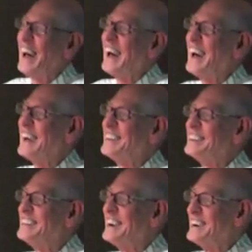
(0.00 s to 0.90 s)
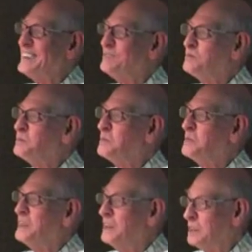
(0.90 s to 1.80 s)
And
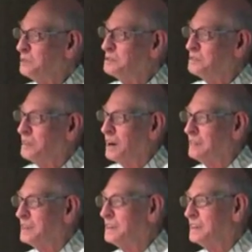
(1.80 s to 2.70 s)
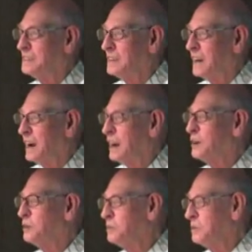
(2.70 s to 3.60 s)
he was driving, and I
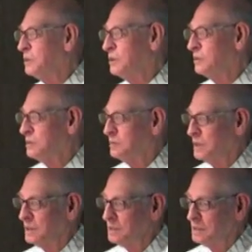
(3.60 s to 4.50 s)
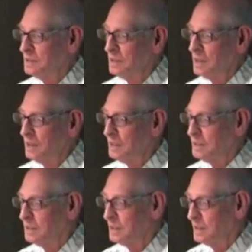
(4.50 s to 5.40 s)
opened the oatmeal,
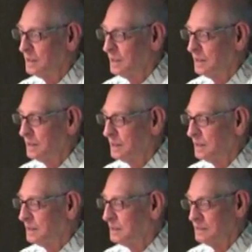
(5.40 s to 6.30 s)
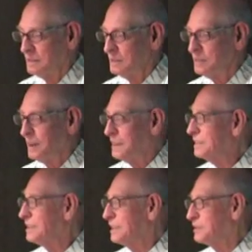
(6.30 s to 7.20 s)
and I
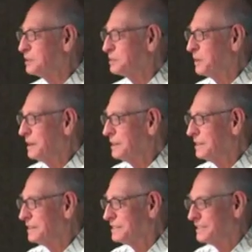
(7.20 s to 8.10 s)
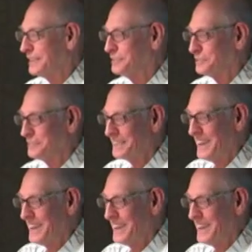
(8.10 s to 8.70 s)
didn't think he was paying any attention.